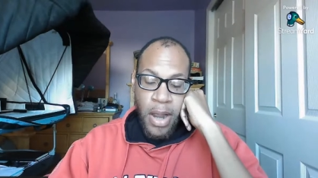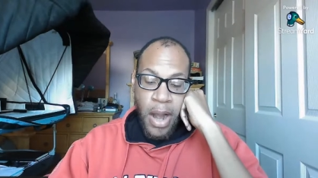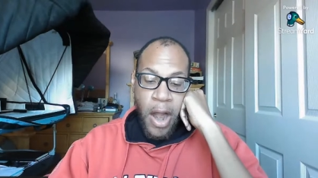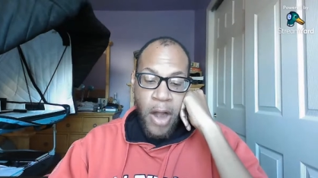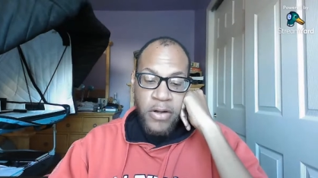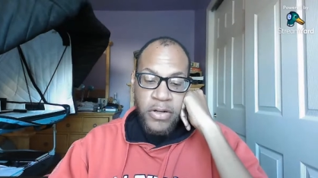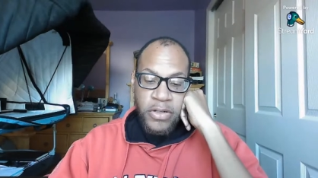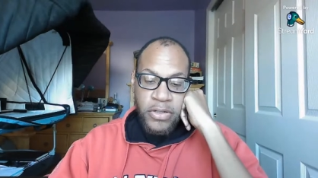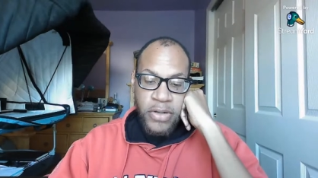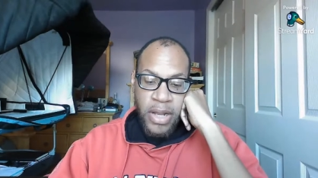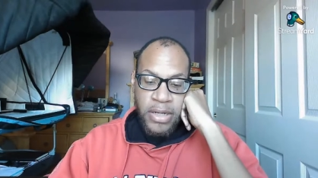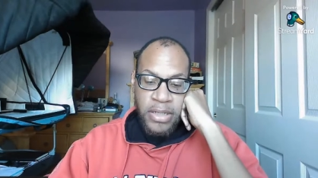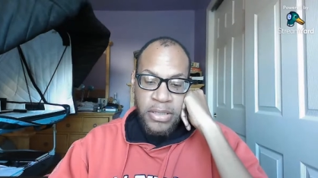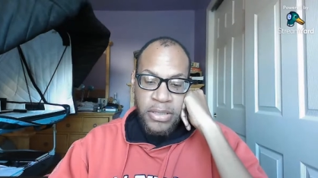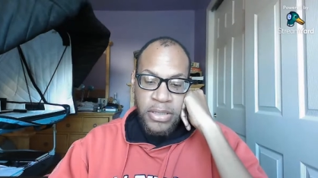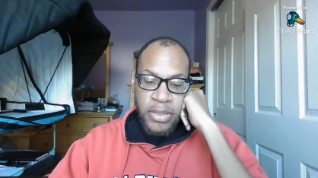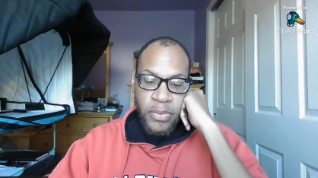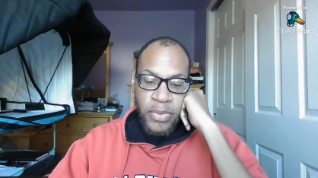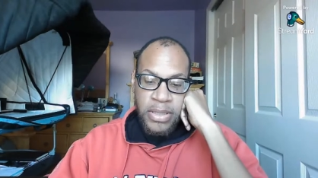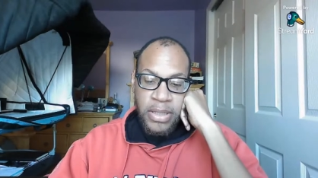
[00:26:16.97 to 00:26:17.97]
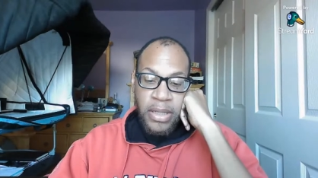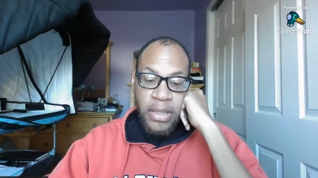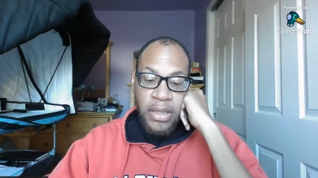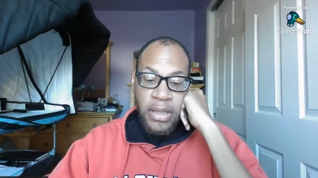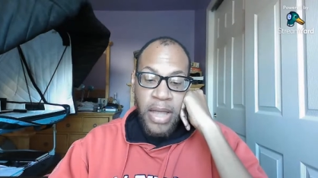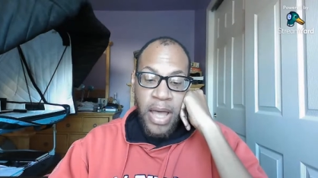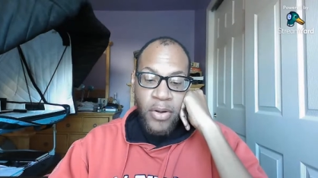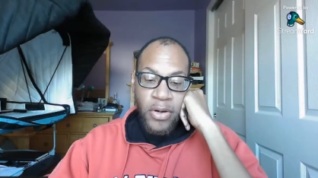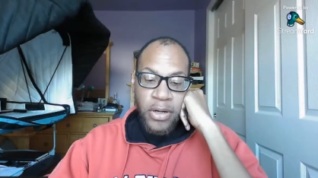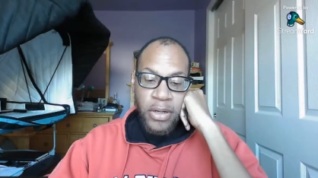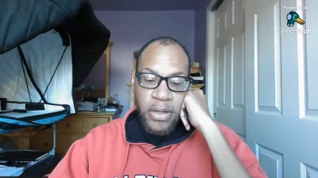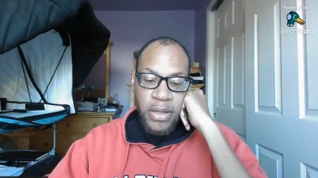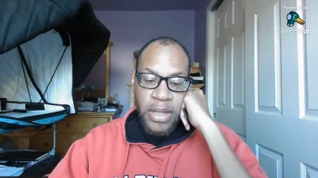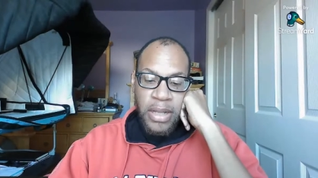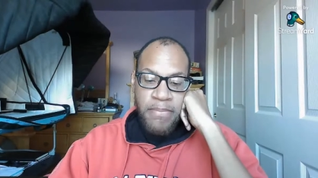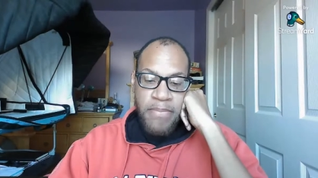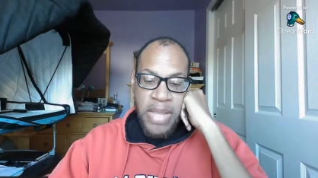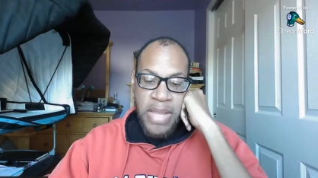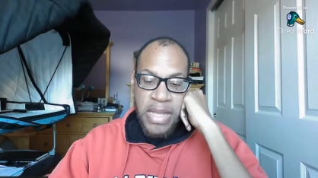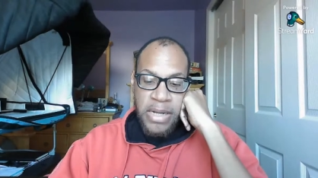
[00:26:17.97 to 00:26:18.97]
Our strategy was get louder
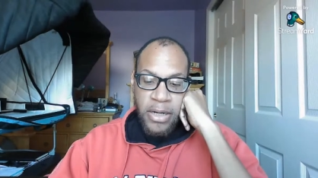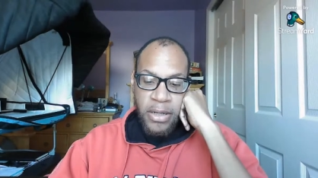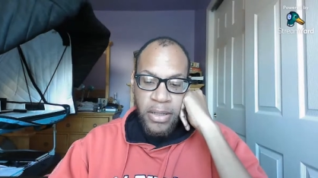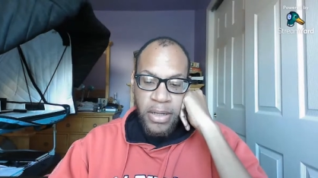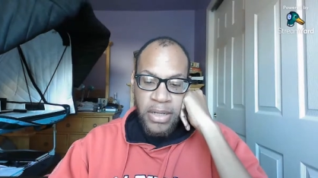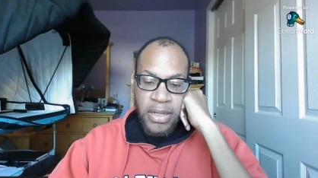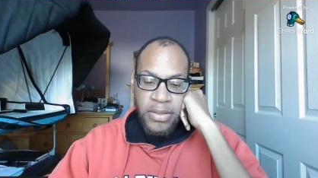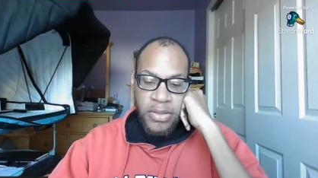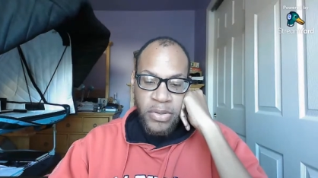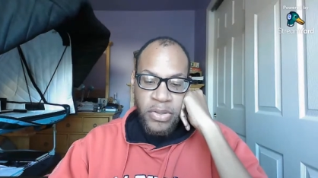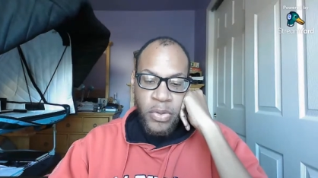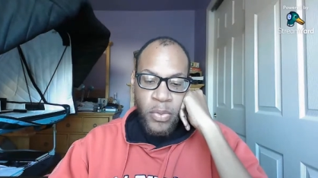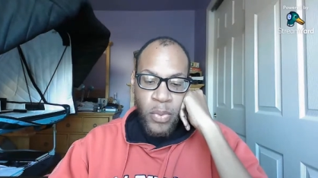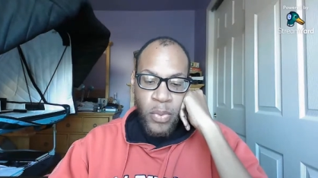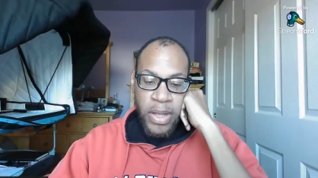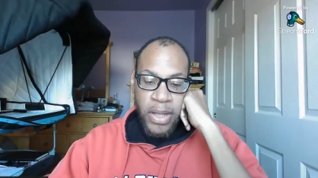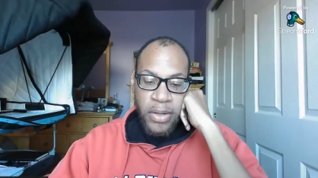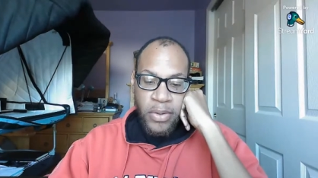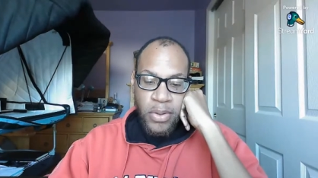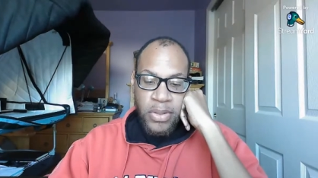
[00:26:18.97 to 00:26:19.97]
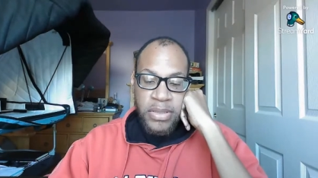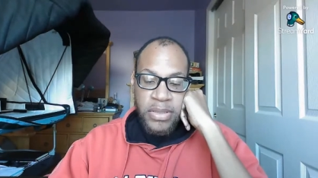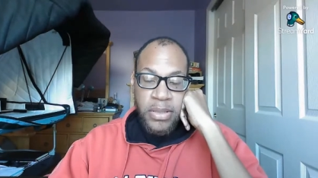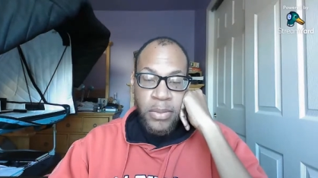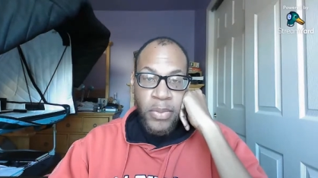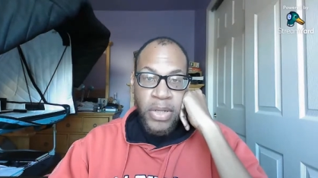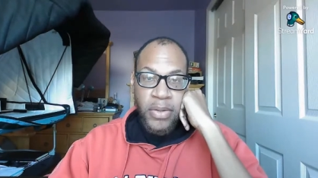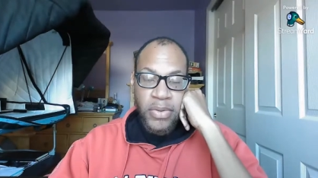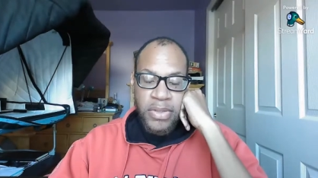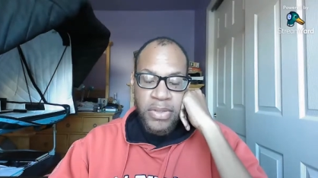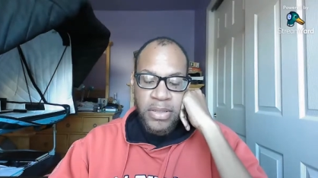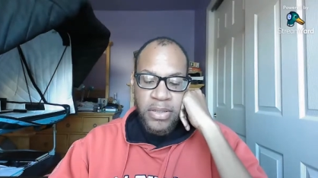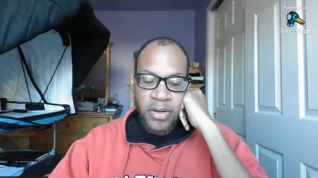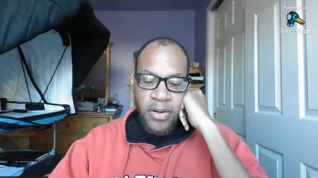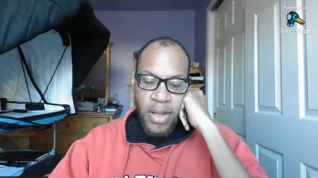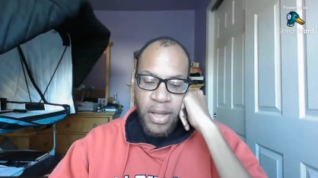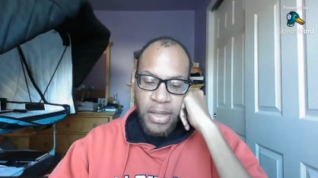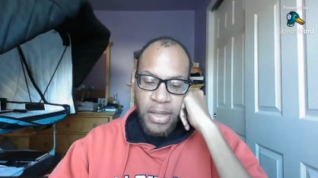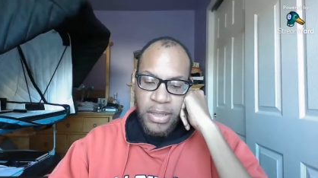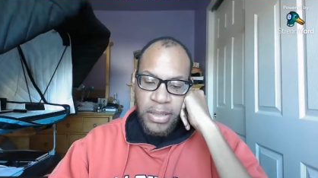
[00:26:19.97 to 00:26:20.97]
and meaner until you win or someone else is
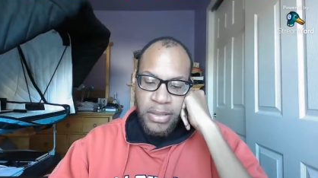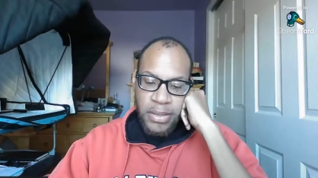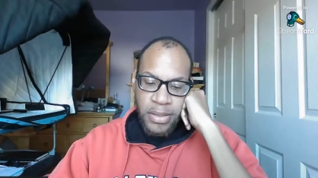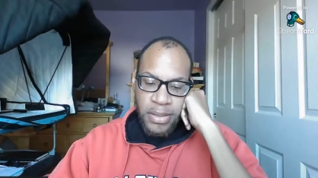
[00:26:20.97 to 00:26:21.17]
crying.